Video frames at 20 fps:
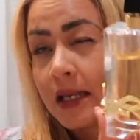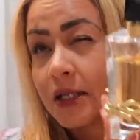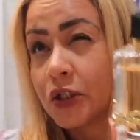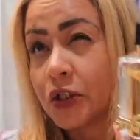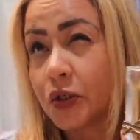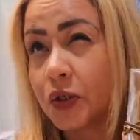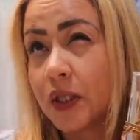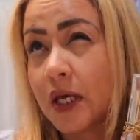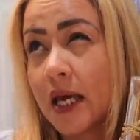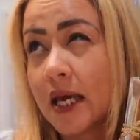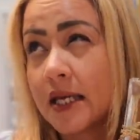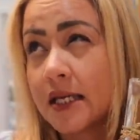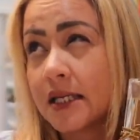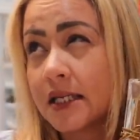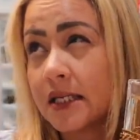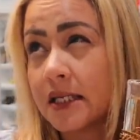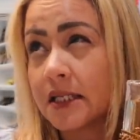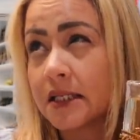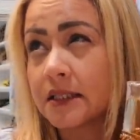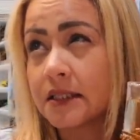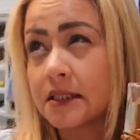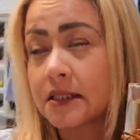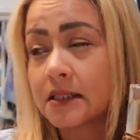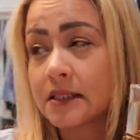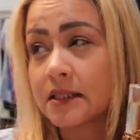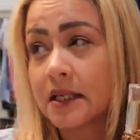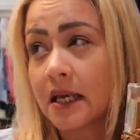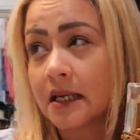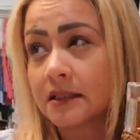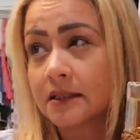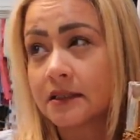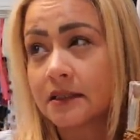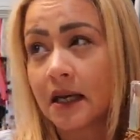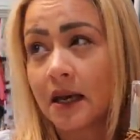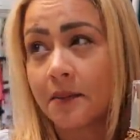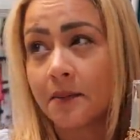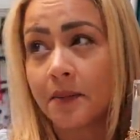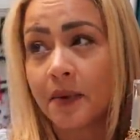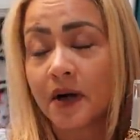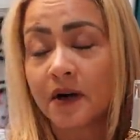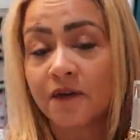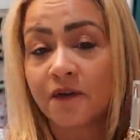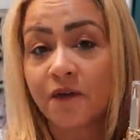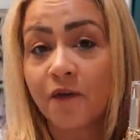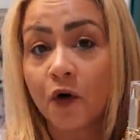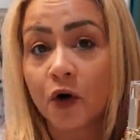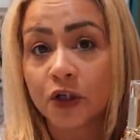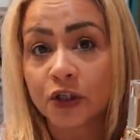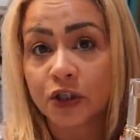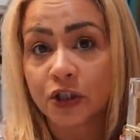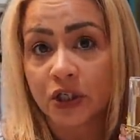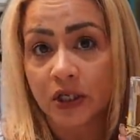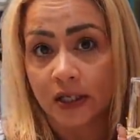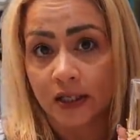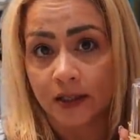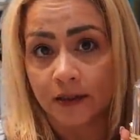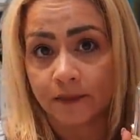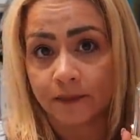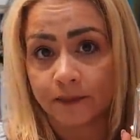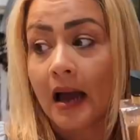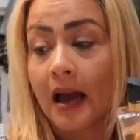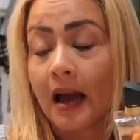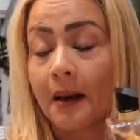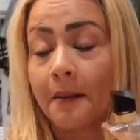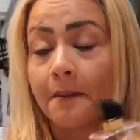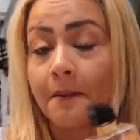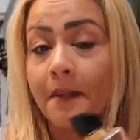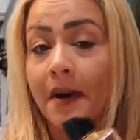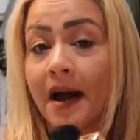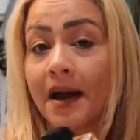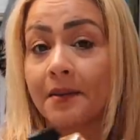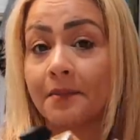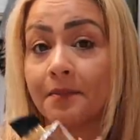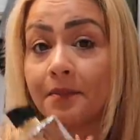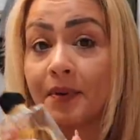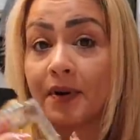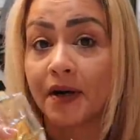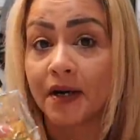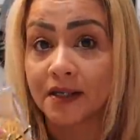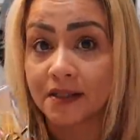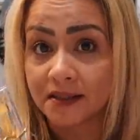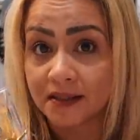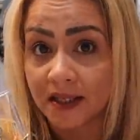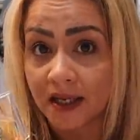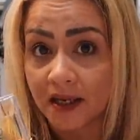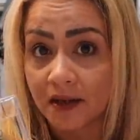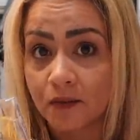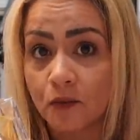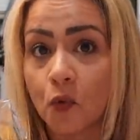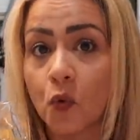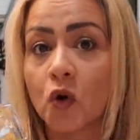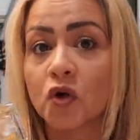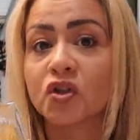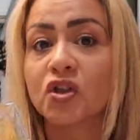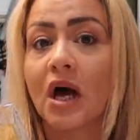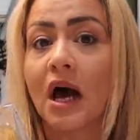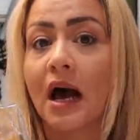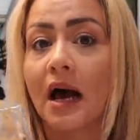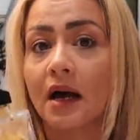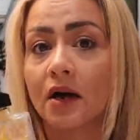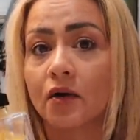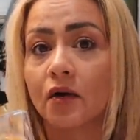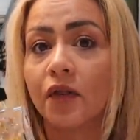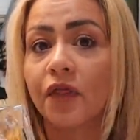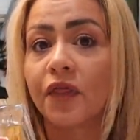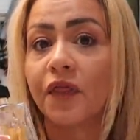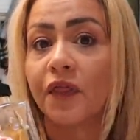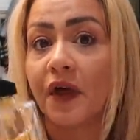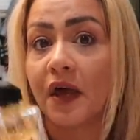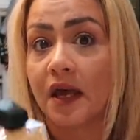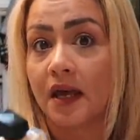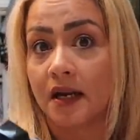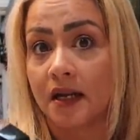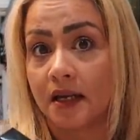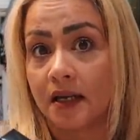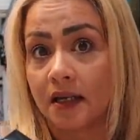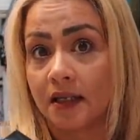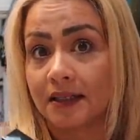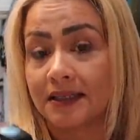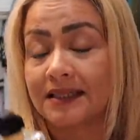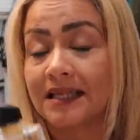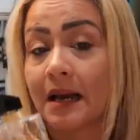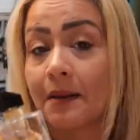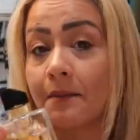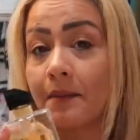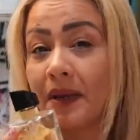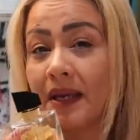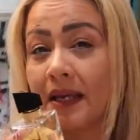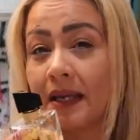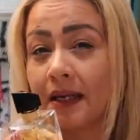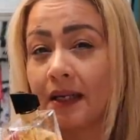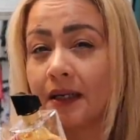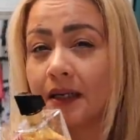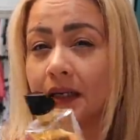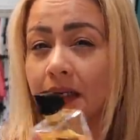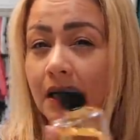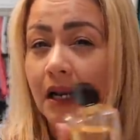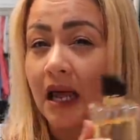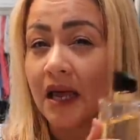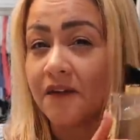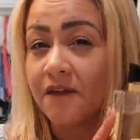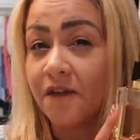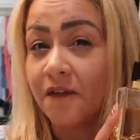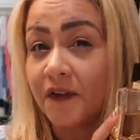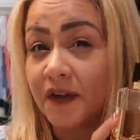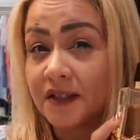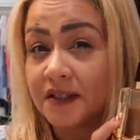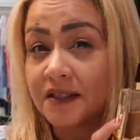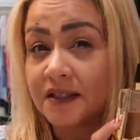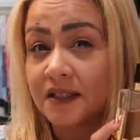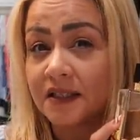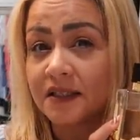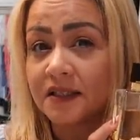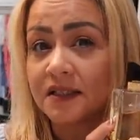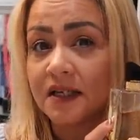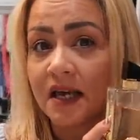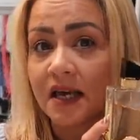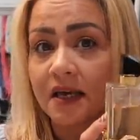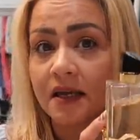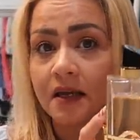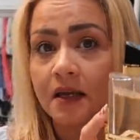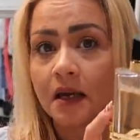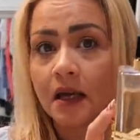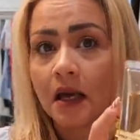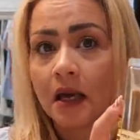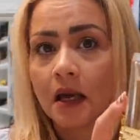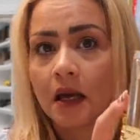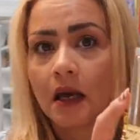Today is September fourteenth and my birthday was August thirtieth. That means like fifteen days.